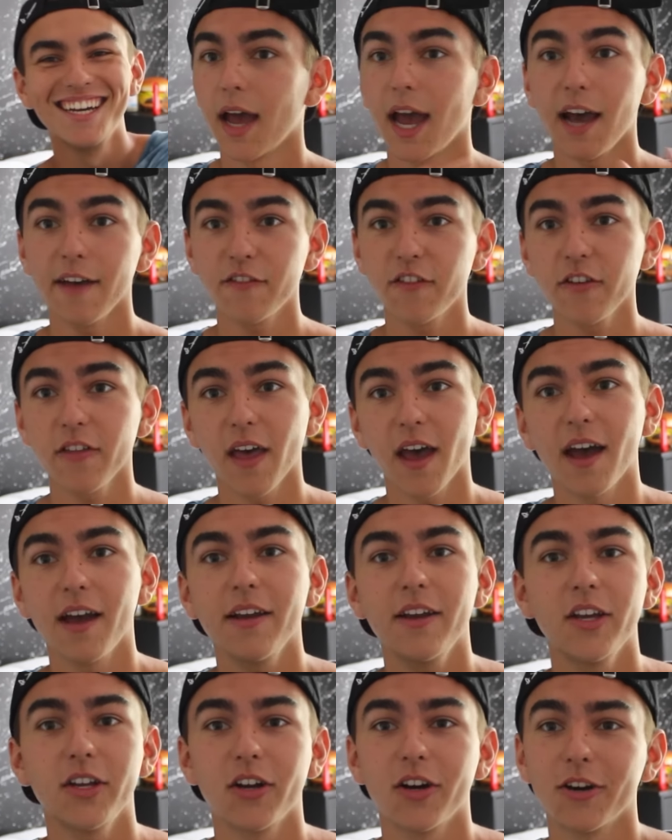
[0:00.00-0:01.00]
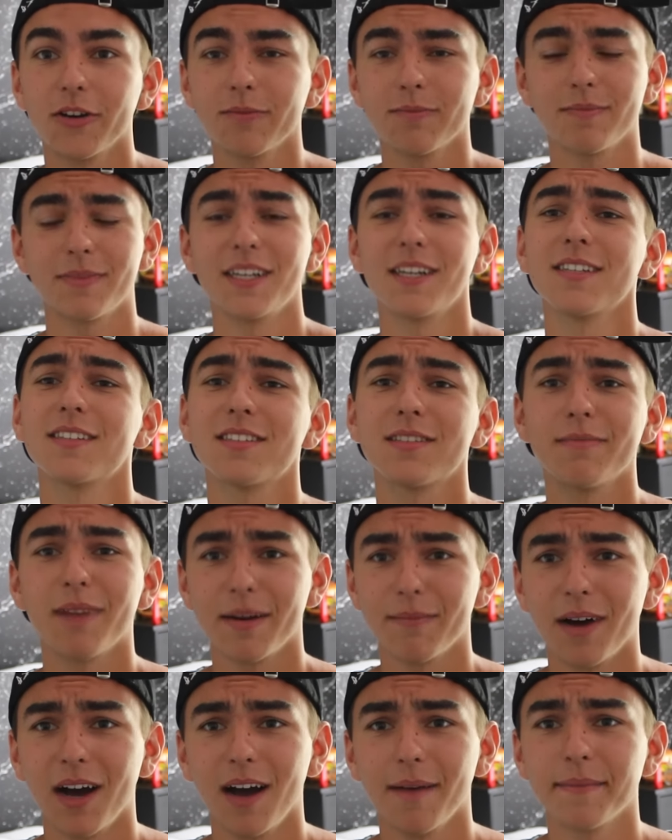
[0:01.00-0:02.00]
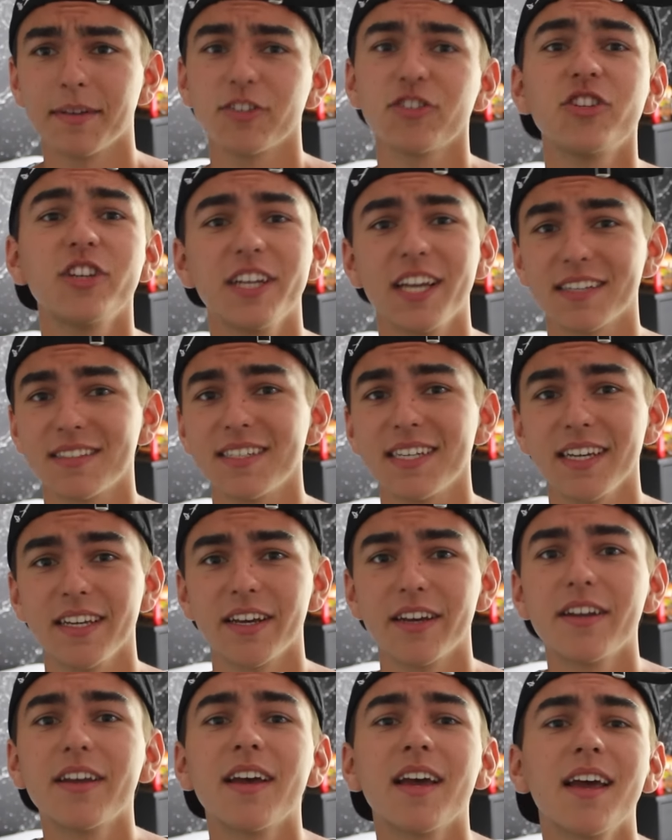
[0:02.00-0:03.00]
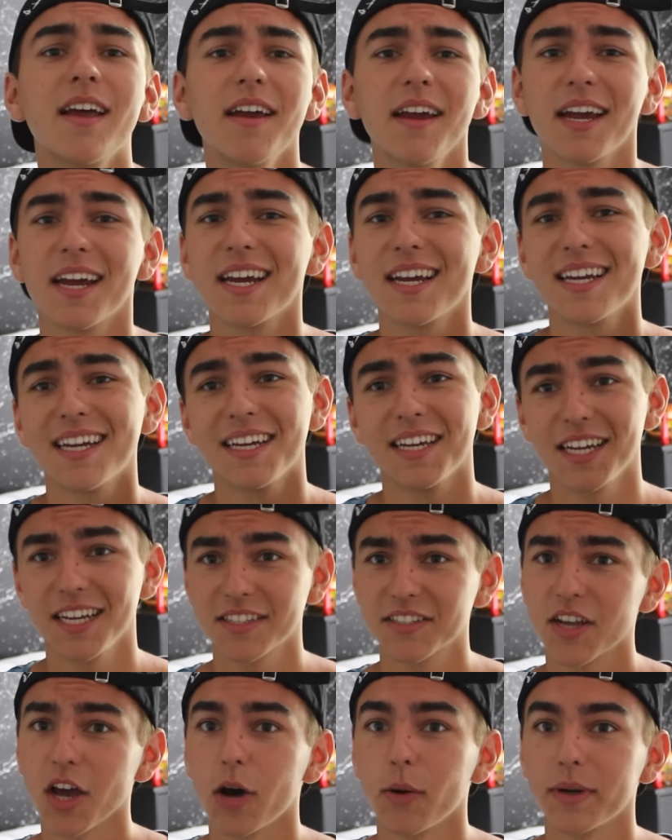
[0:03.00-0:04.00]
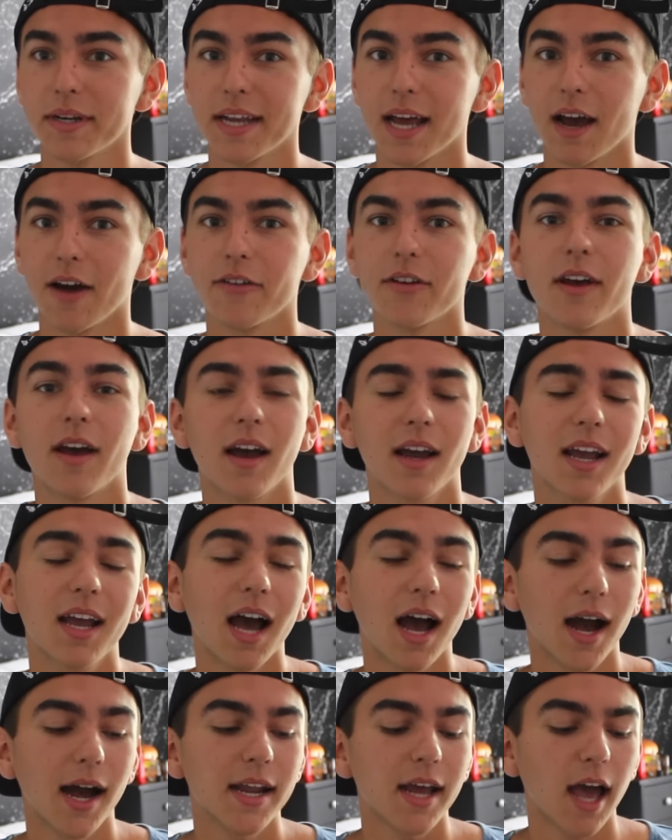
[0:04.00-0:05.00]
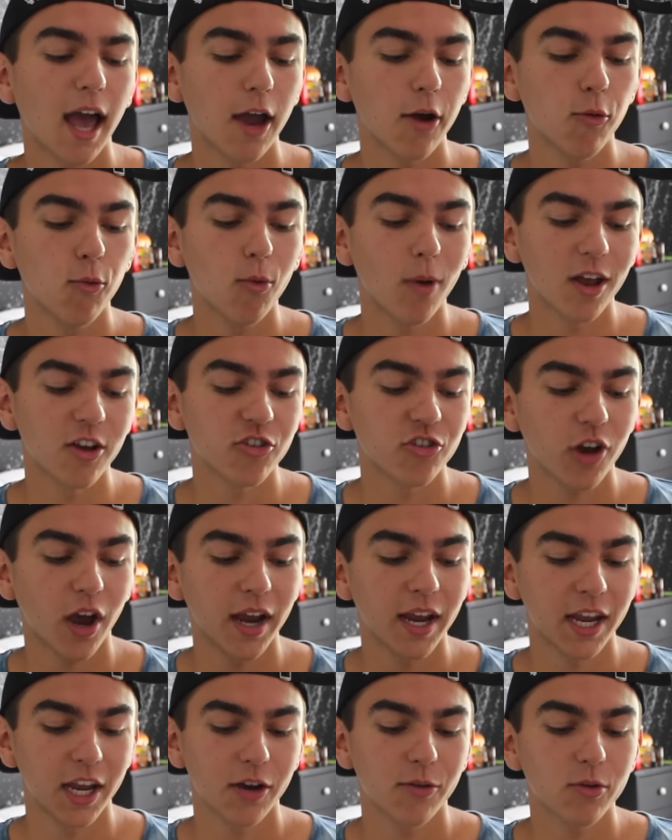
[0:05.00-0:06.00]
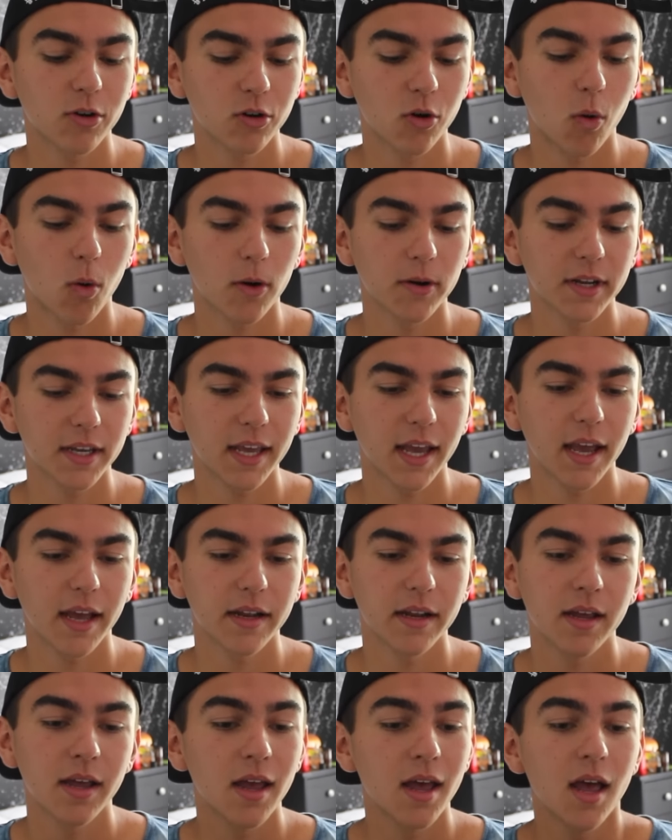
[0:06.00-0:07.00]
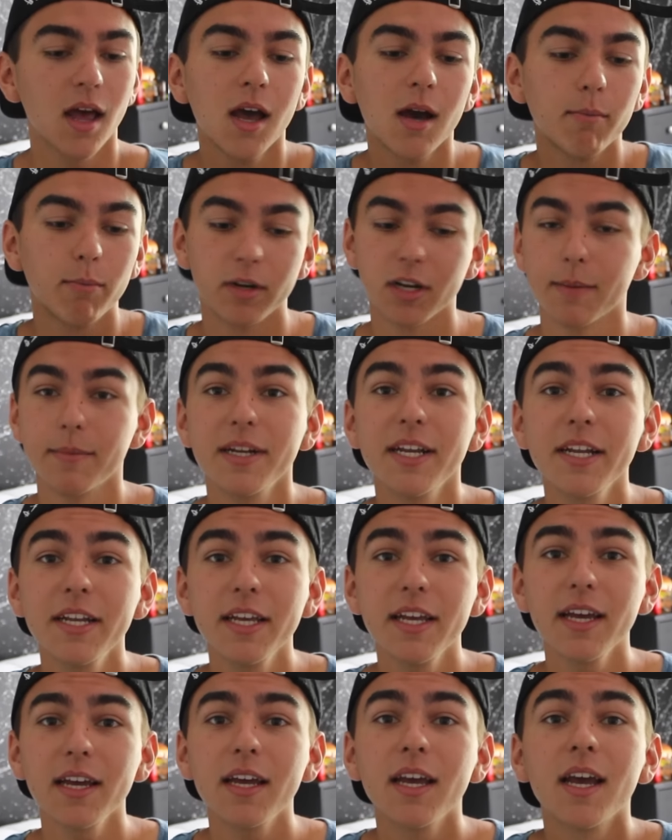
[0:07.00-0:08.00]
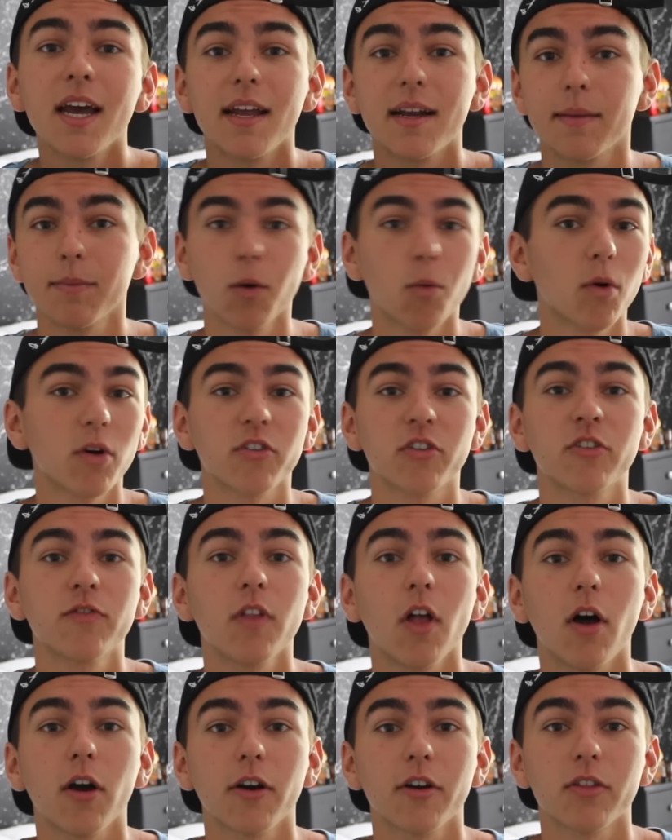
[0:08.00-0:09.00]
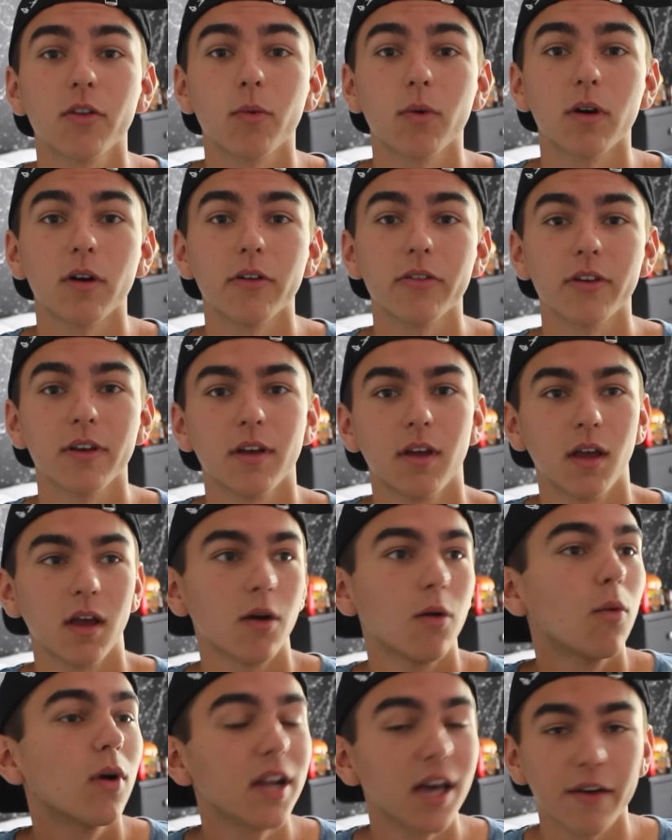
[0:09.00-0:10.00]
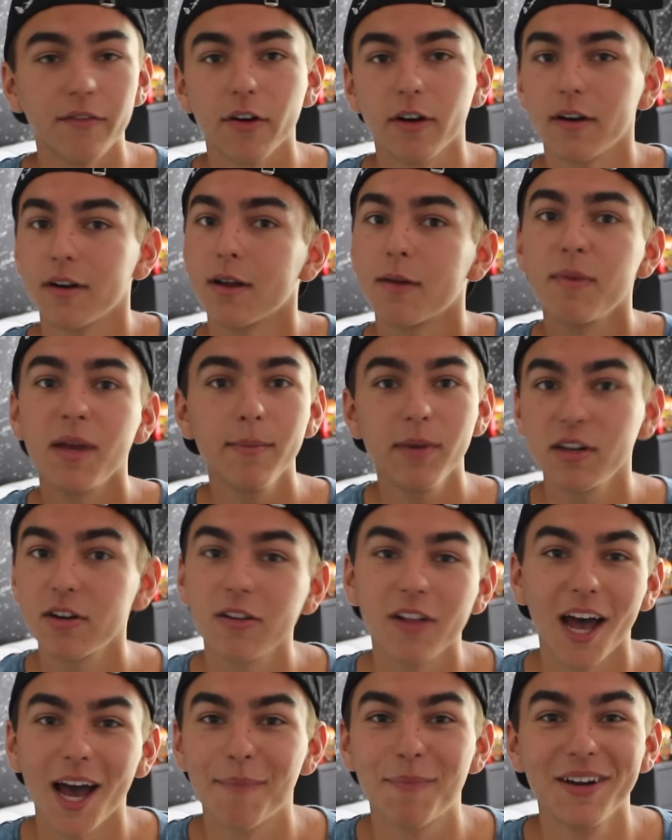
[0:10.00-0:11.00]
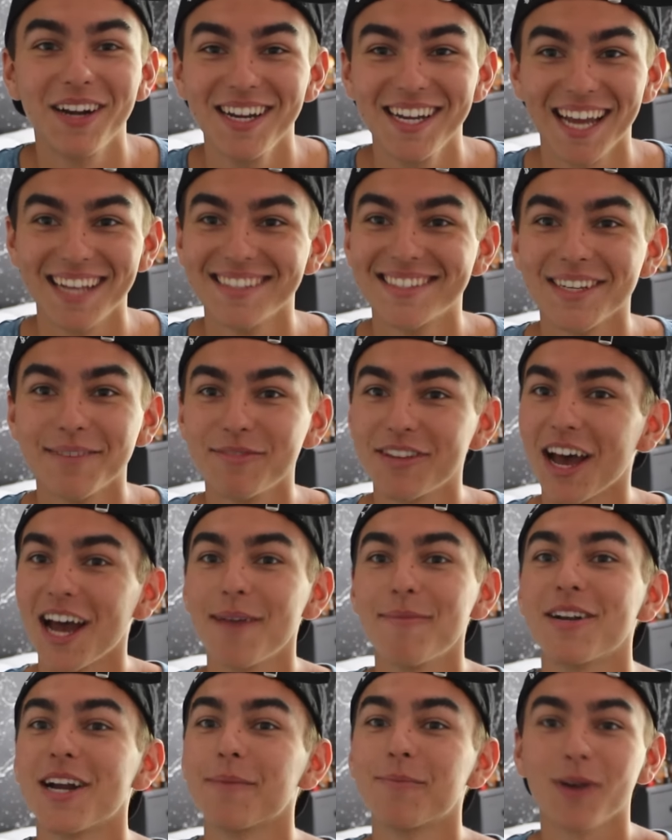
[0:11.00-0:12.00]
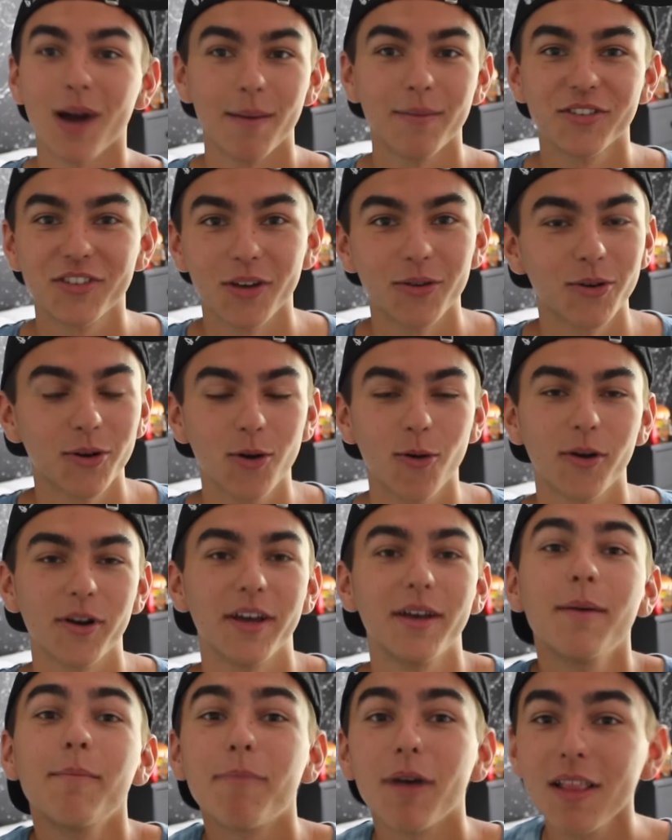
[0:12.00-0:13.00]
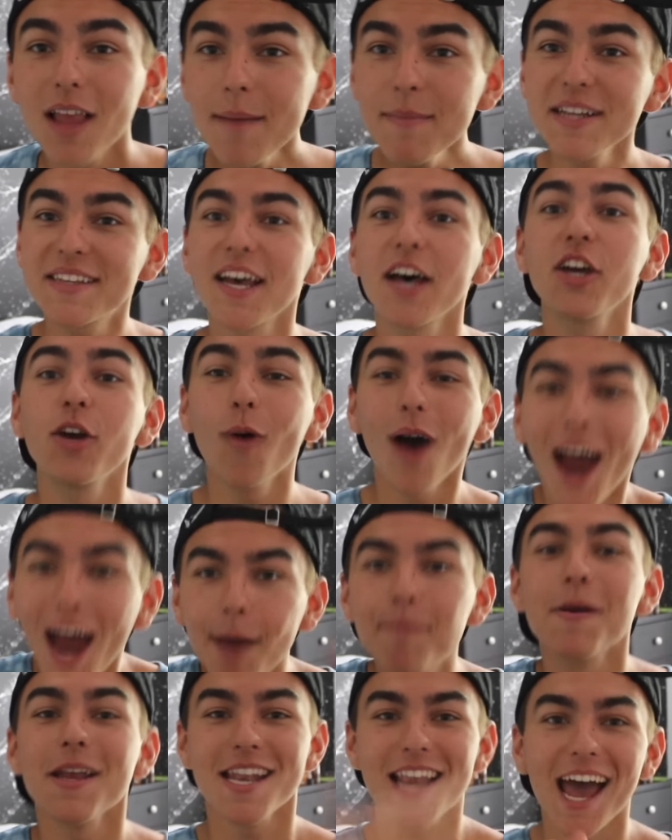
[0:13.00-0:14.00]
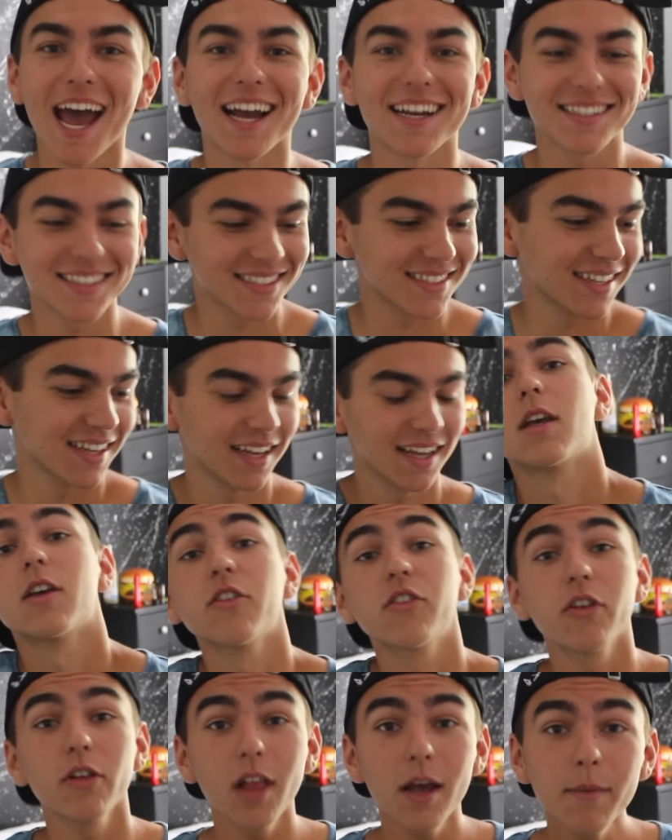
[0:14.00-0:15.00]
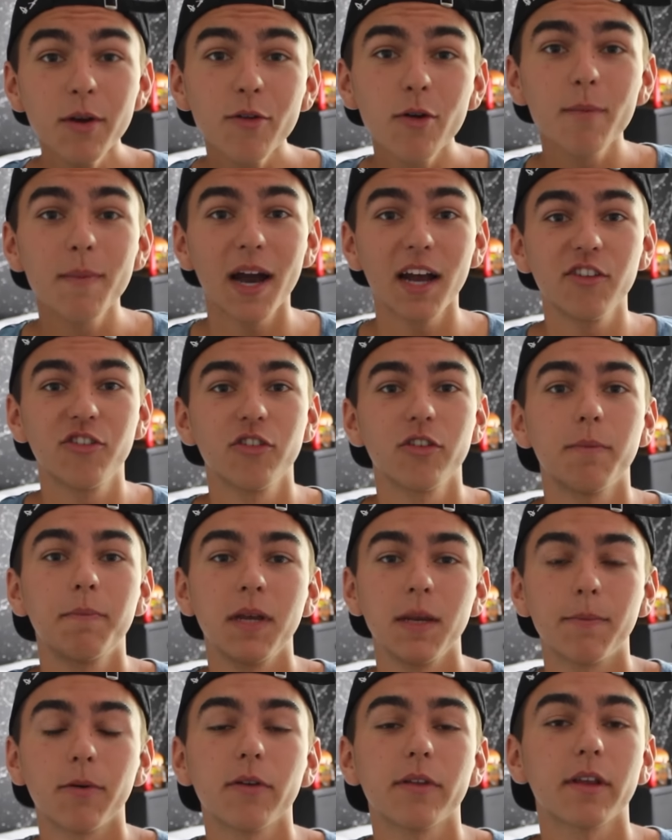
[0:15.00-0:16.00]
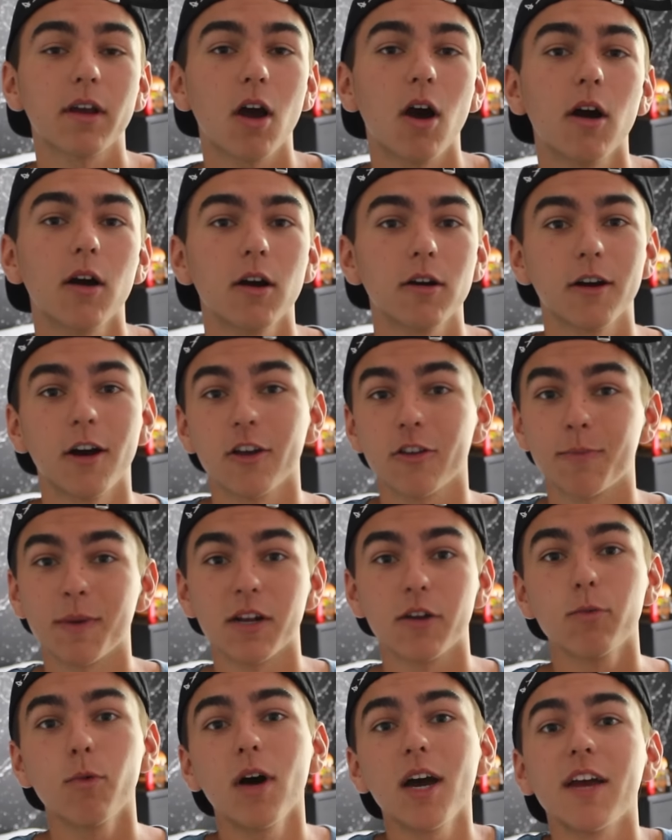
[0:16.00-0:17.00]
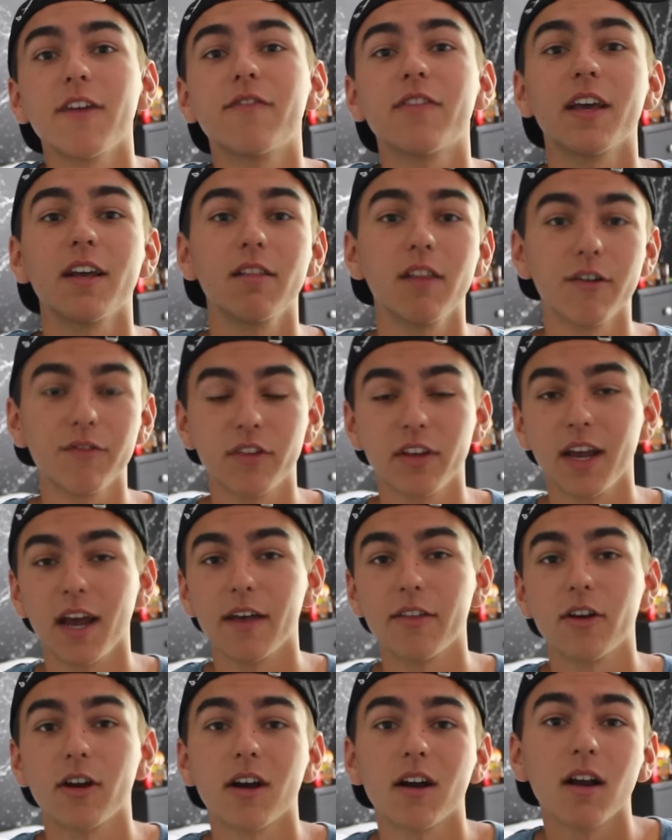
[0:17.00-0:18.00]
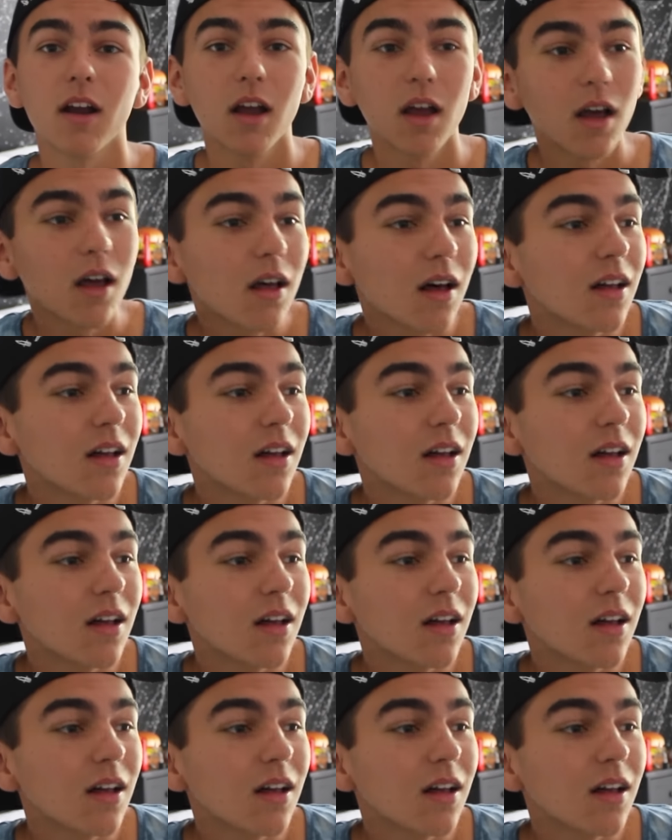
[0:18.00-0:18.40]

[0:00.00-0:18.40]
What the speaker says: After that, you know, it's my mom. She gets heated. It's going down. God, I wish I hit record again, but I'm an idiot and I'm the worst vlogger in the world. Whatever. Maybe it'll happen again sometime and I promise I'll record it. But let me tell you what happened next. So let me remind you, the people in the car are husband and wife. They live together.